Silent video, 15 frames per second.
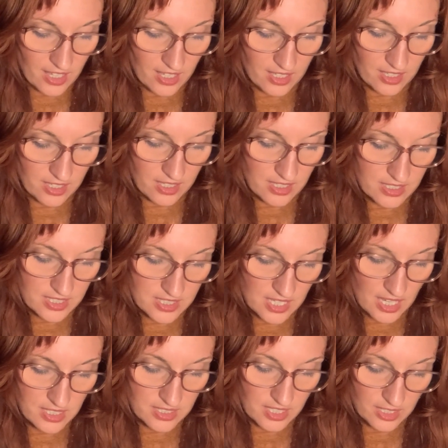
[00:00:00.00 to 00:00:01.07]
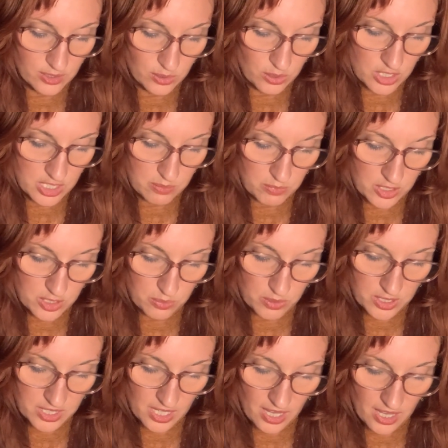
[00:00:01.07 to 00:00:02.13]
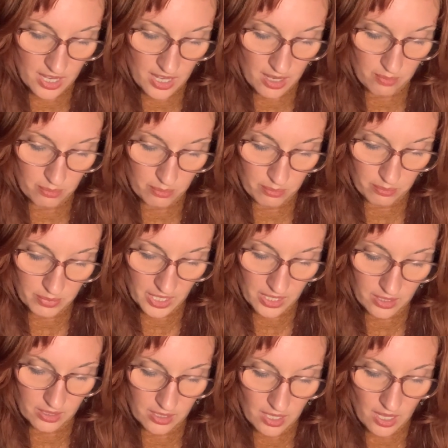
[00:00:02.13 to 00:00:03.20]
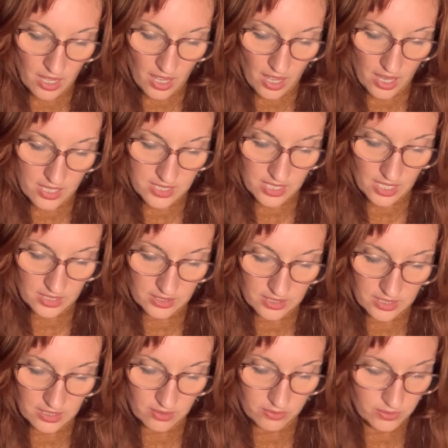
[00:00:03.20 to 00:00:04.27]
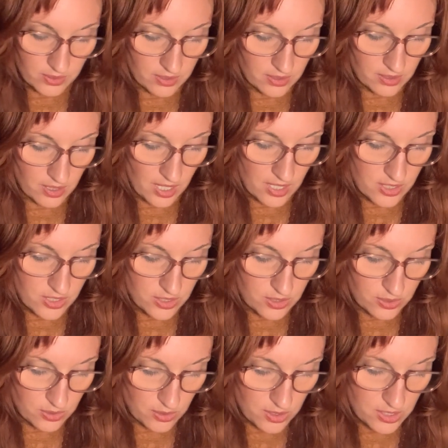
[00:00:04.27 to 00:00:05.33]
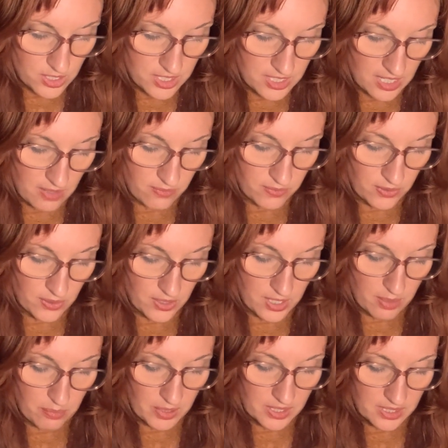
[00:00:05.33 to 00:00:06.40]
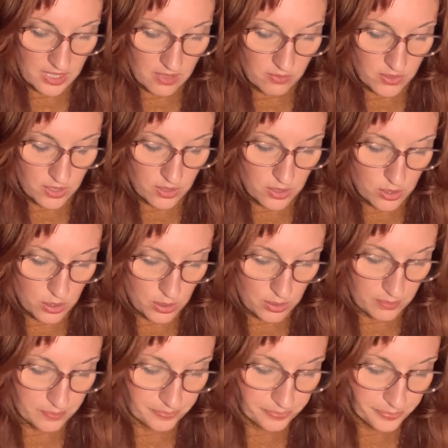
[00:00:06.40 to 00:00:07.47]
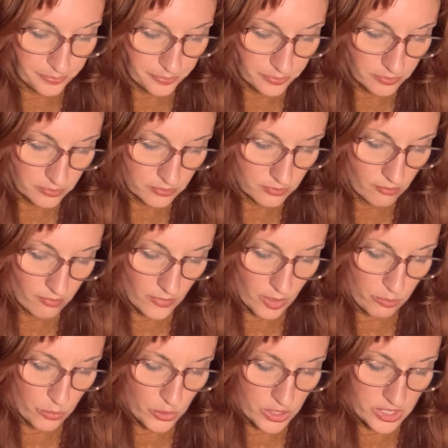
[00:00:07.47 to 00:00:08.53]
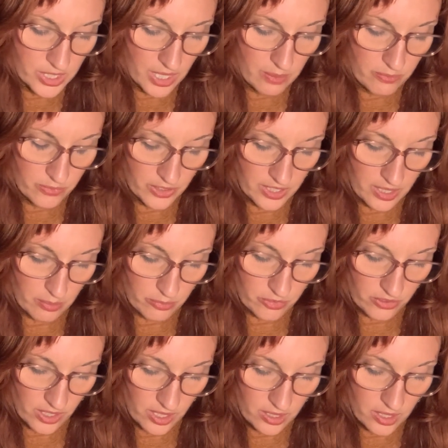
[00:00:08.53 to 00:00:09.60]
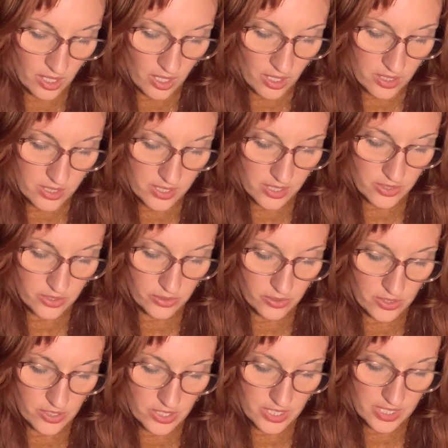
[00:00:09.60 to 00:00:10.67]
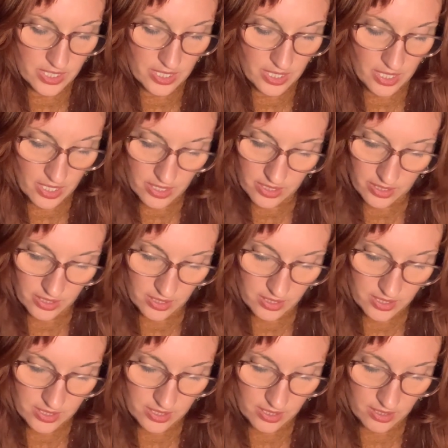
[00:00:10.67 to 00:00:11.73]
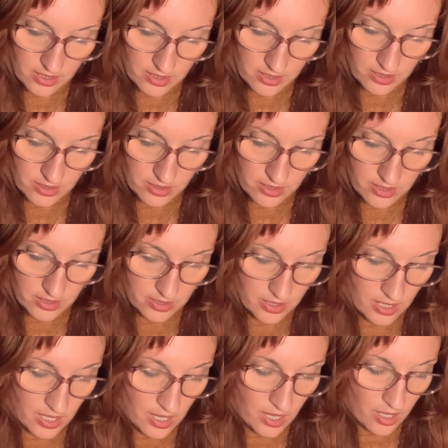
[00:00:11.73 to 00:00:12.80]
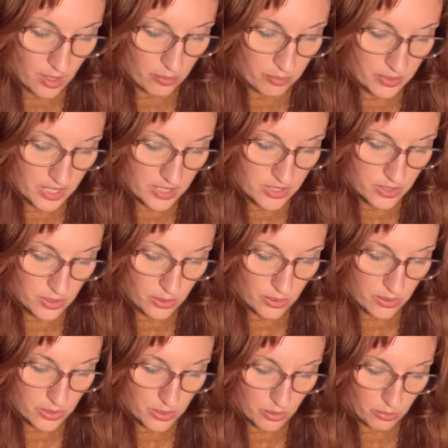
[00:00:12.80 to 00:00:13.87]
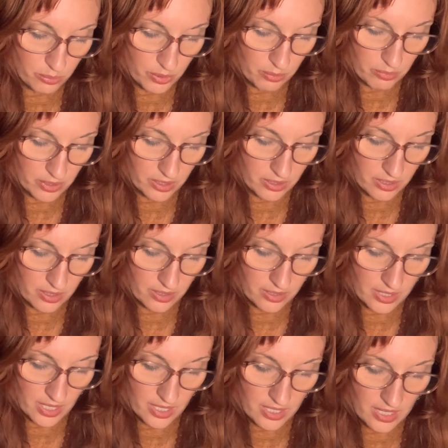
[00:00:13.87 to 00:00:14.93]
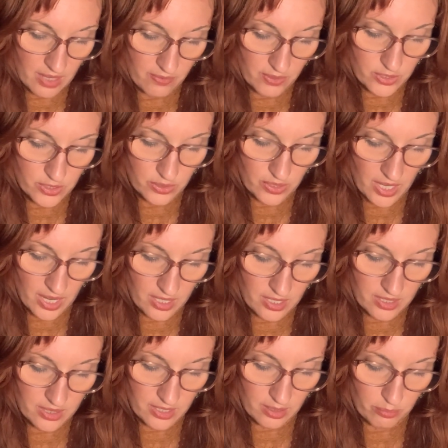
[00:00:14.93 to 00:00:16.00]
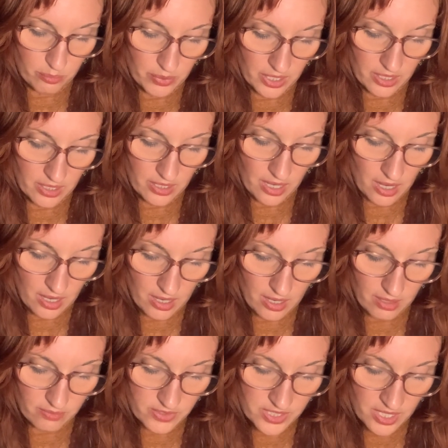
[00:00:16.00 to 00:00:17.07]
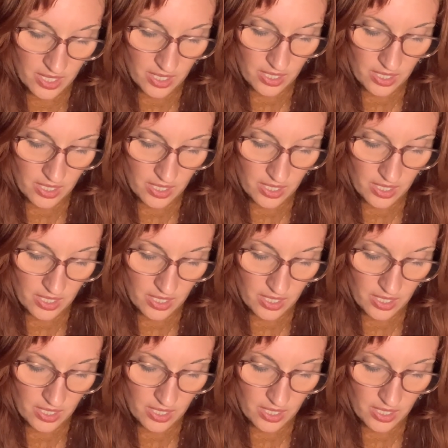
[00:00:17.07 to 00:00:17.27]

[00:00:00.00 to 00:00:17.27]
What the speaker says: He said that Christmas was a humbug, as I live, cried Scrooge's nephew. He believed it too. More shame for him, Fred, said Scrooge's niece indulgently. Bless those women, they never do anything by halves.